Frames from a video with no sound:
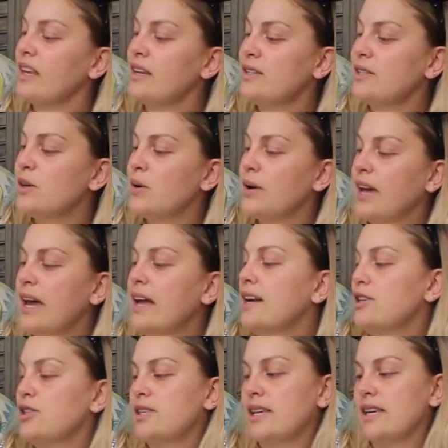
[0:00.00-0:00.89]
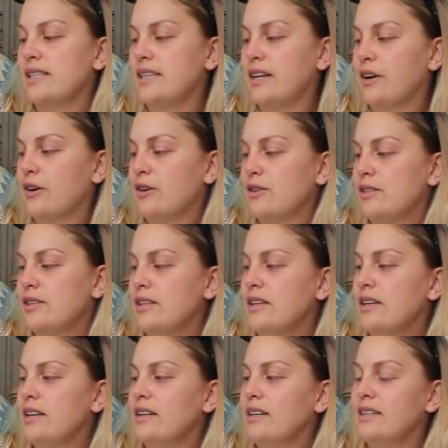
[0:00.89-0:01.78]
So again, it just says Zeros,
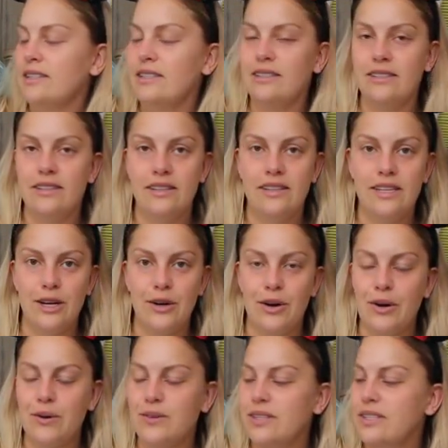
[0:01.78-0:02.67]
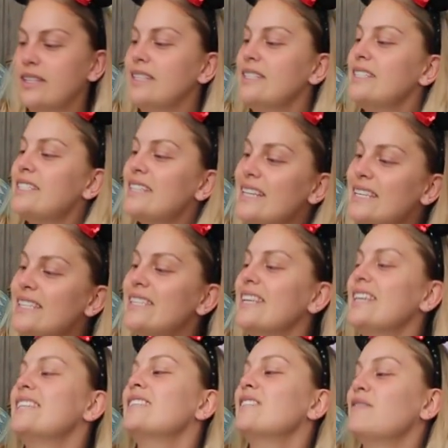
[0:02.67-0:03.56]
Zeros,
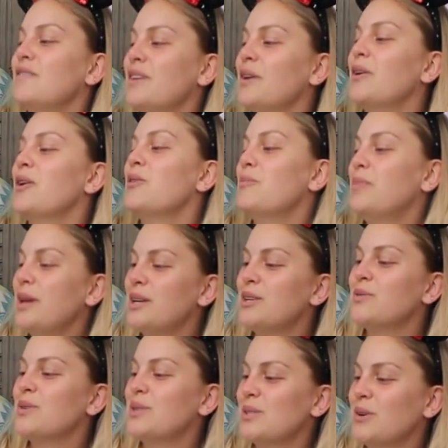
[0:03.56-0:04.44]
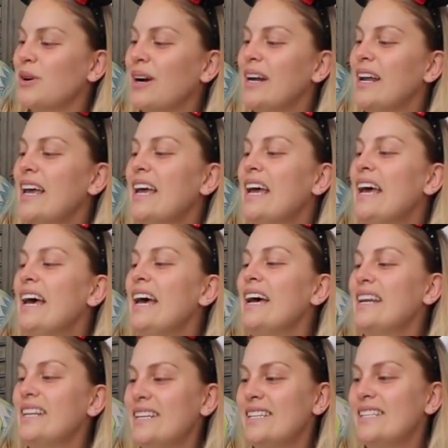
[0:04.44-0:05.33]
Disney's Vero Beach Resort,
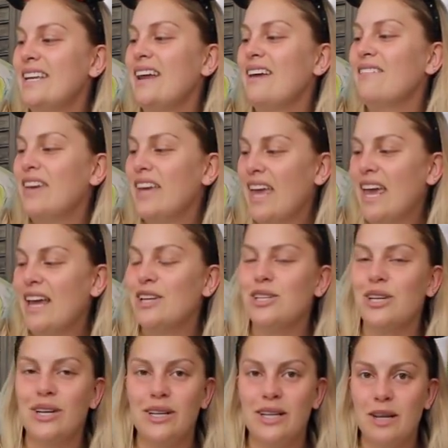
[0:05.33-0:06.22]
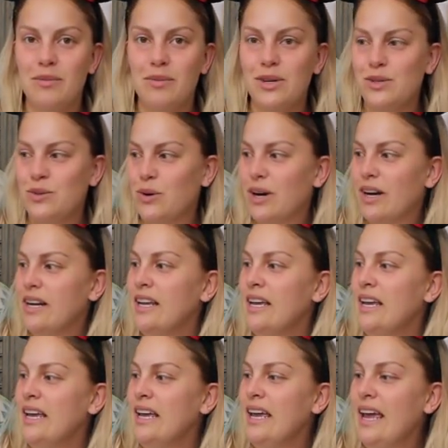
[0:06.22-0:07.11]
a Disney Vacation Club Resort,
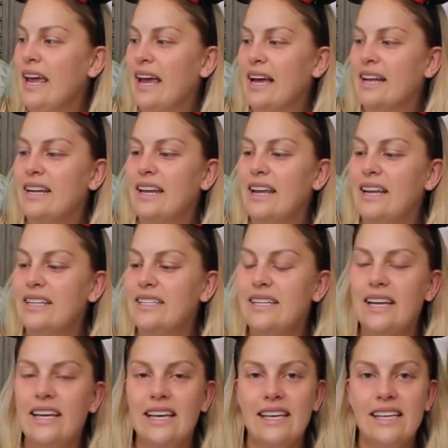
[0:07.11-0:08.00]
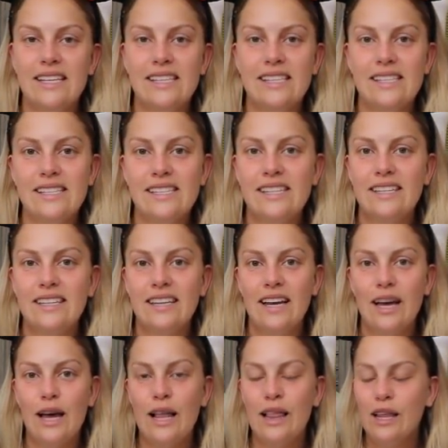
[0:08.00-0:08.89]
and it is
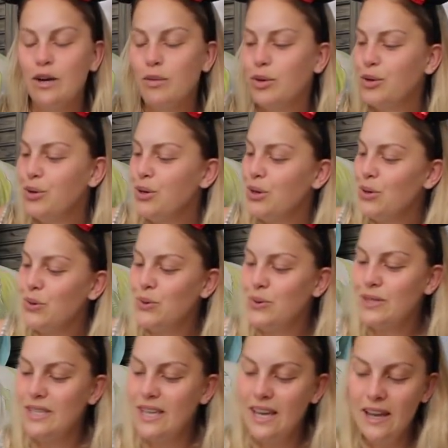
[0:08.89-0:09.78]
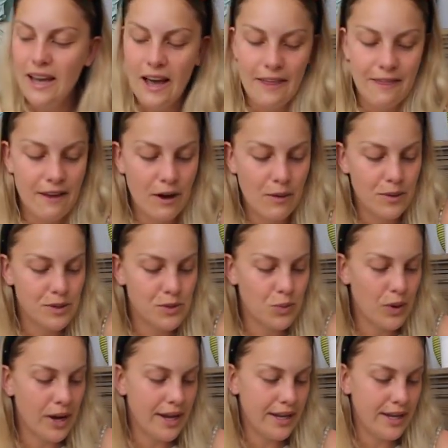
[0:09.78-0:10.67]
a little blue koozie. I thought was
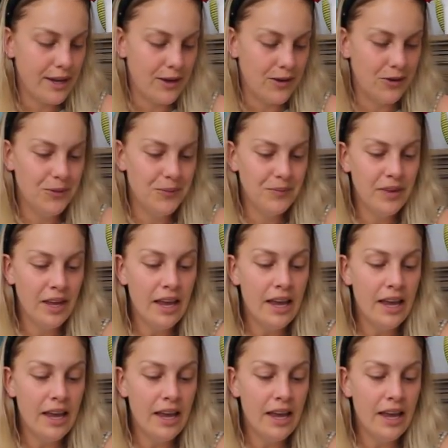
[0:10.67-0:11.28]
way cute.